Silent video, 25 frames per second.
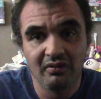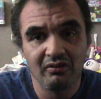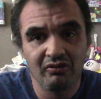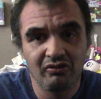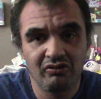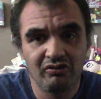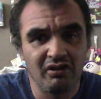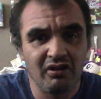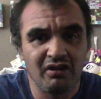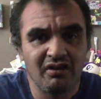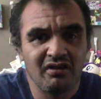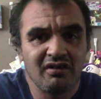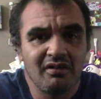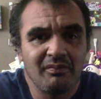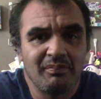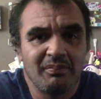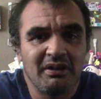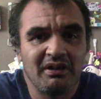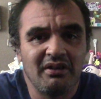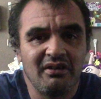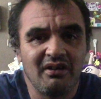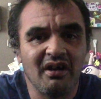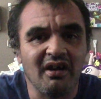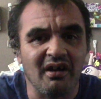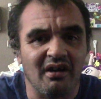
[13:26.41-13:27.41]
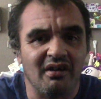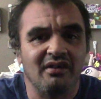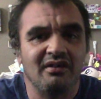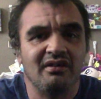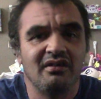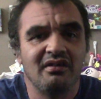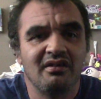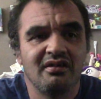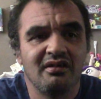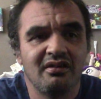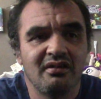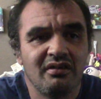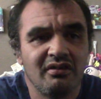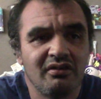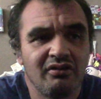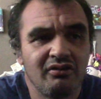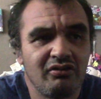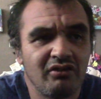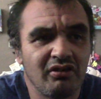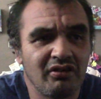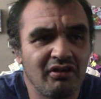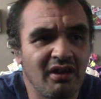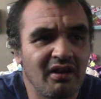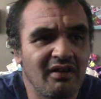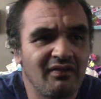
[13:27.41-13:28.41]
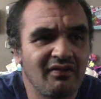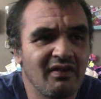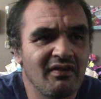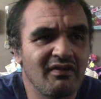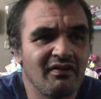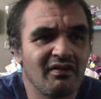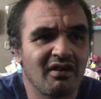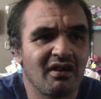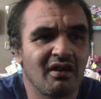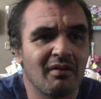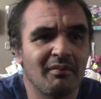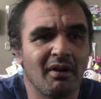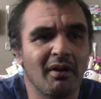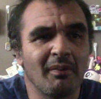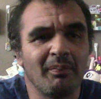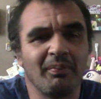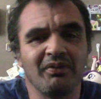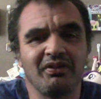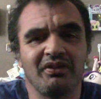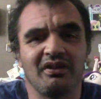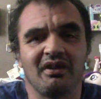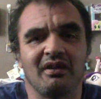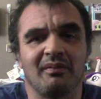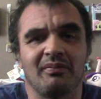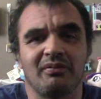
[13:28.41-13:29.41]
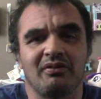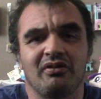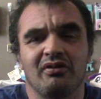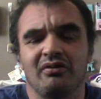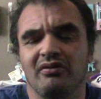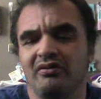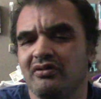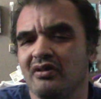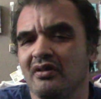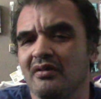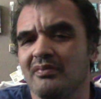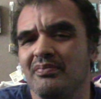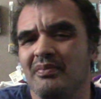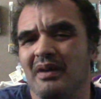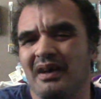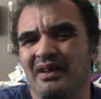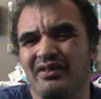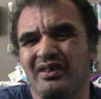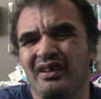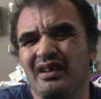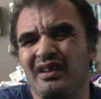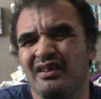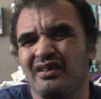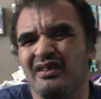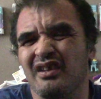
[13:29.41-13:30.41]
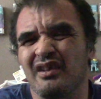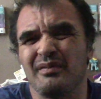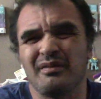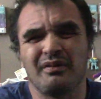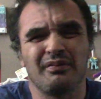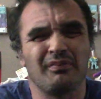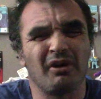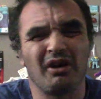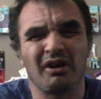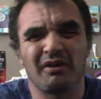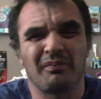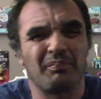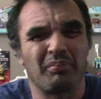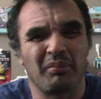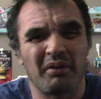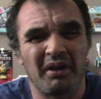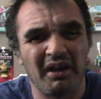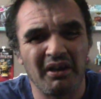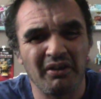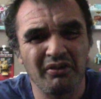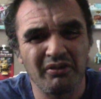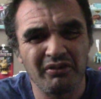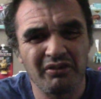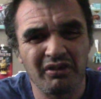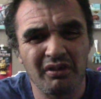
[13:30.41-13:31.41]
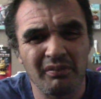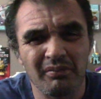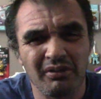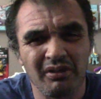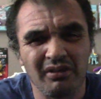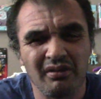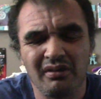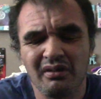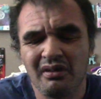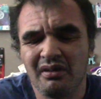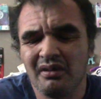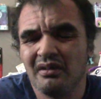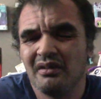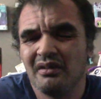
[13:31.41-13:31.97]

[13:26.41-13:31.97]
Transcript: should it have been done? Should they even come up with the episode? Should have, I think his name is Mark Brown or something?